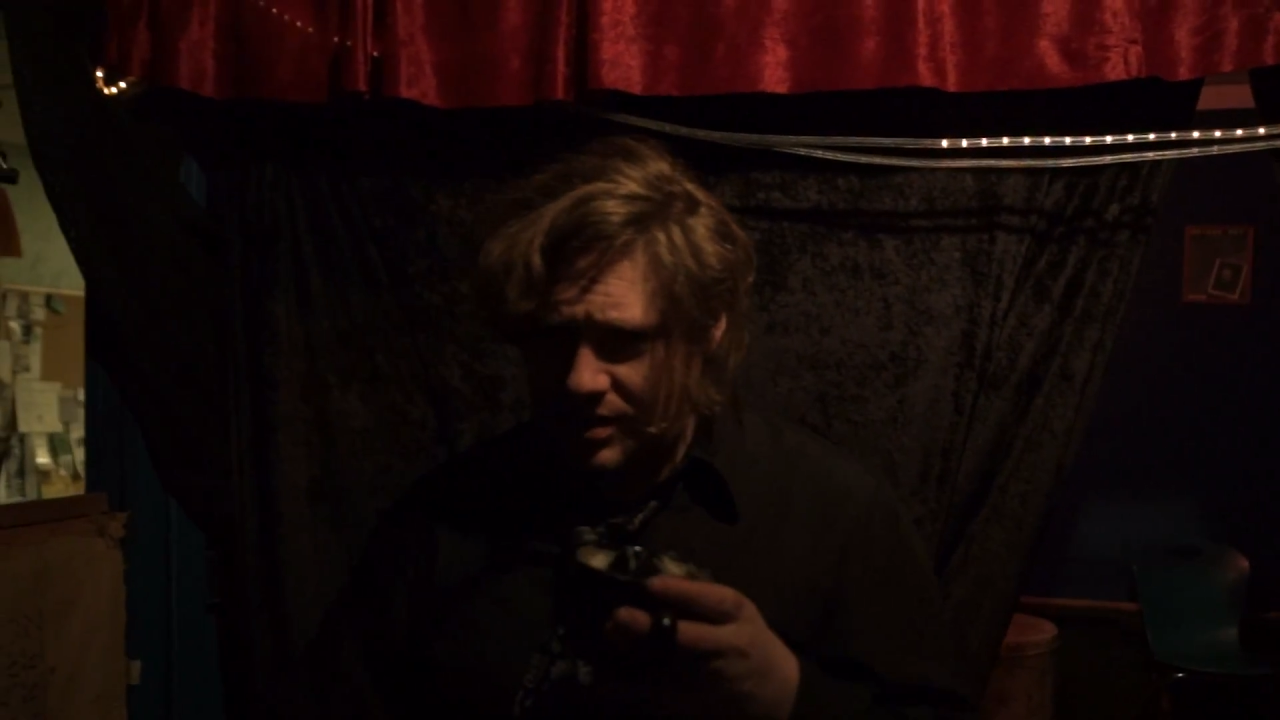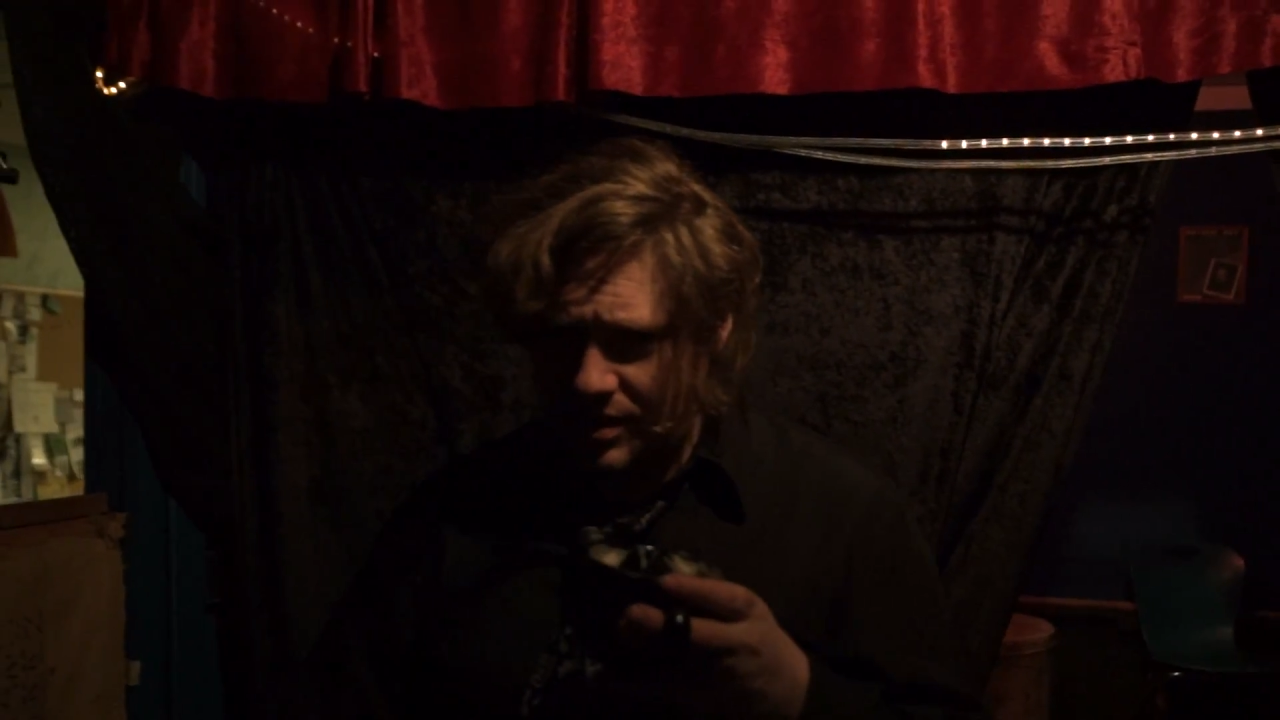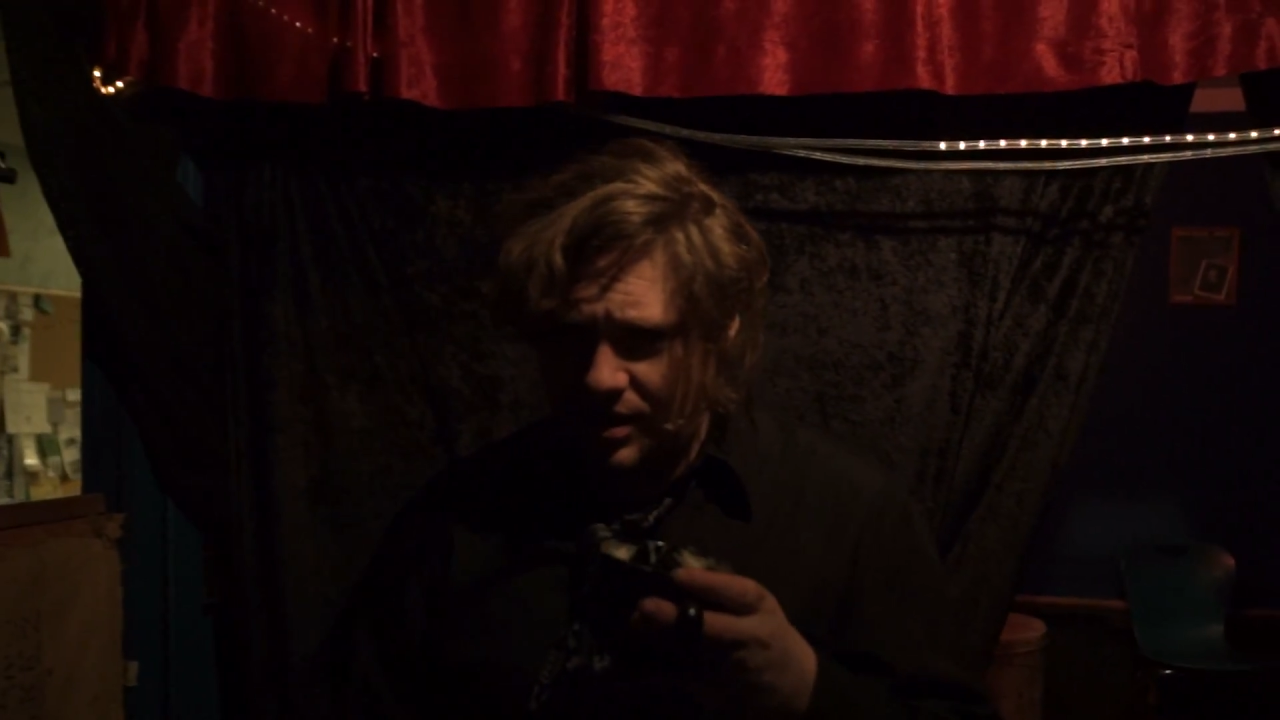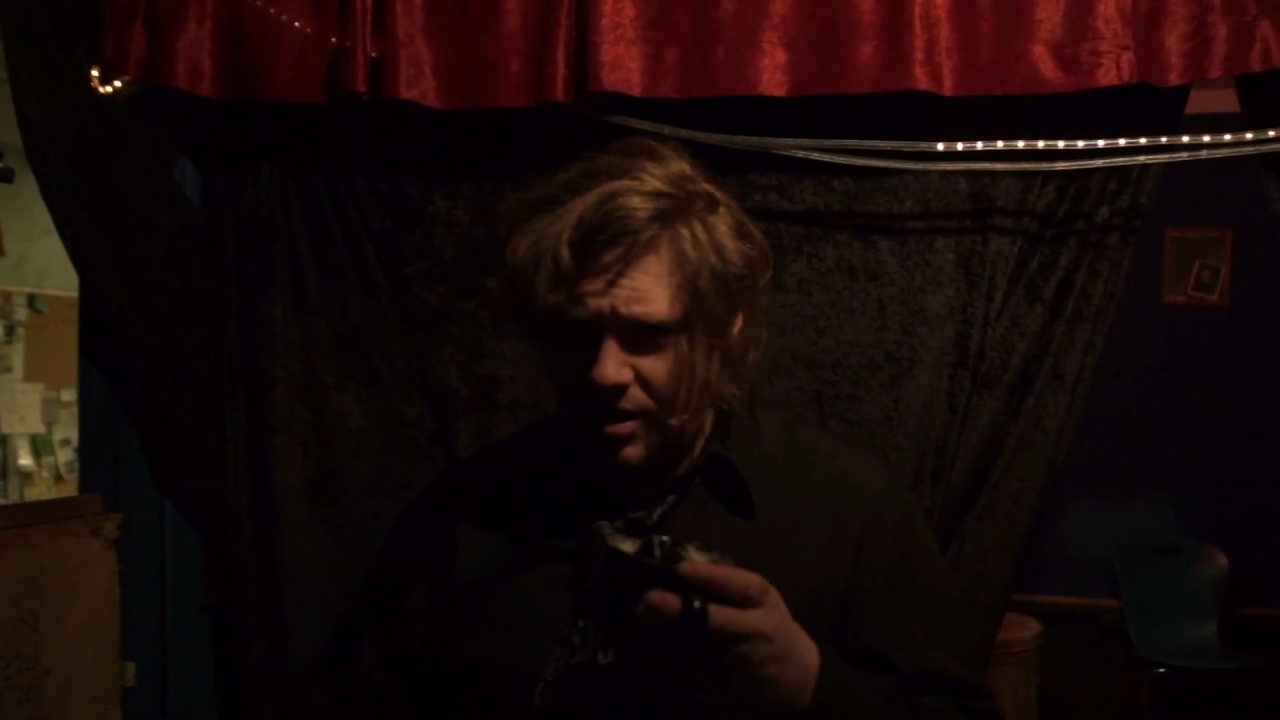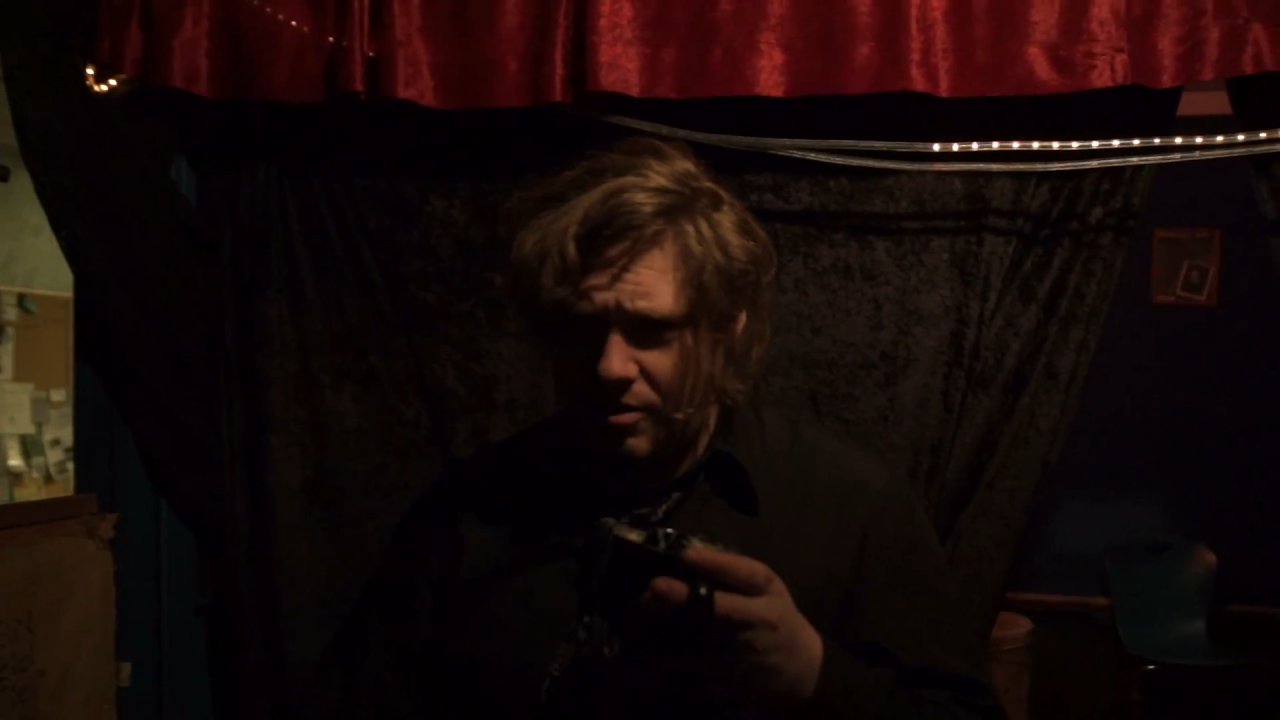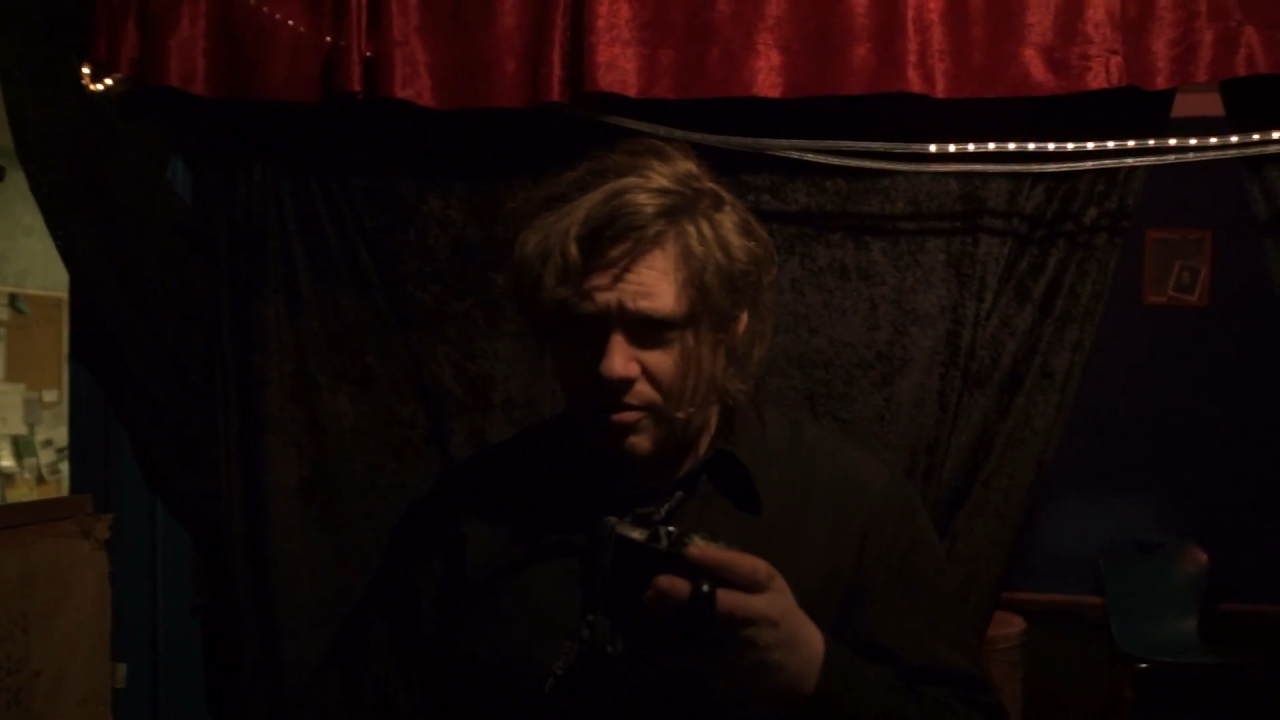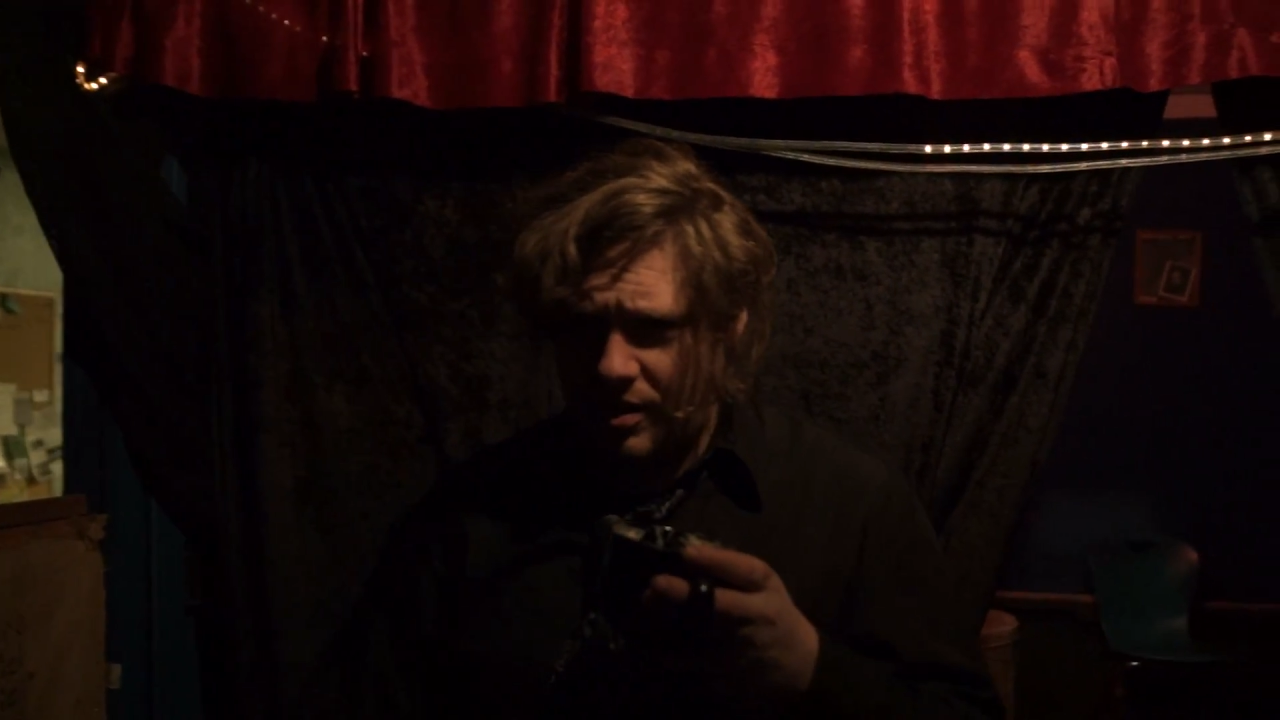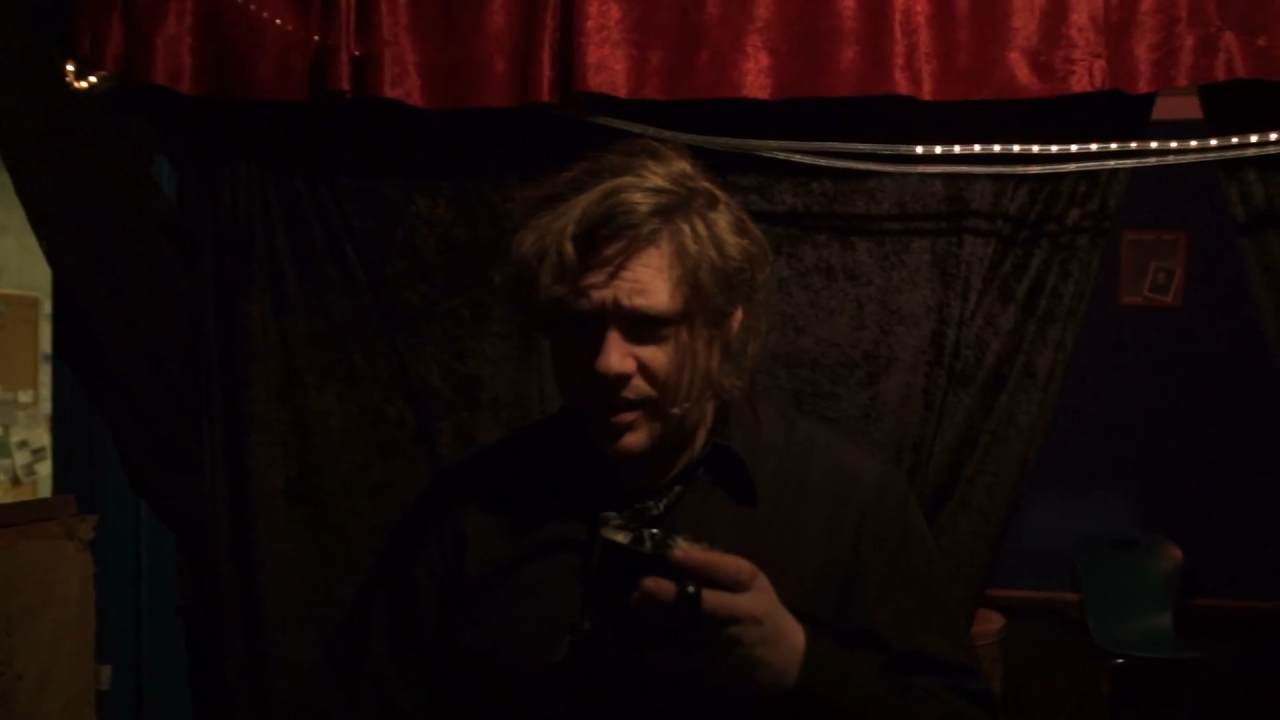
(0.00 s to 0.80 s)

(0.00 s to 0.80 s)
You know,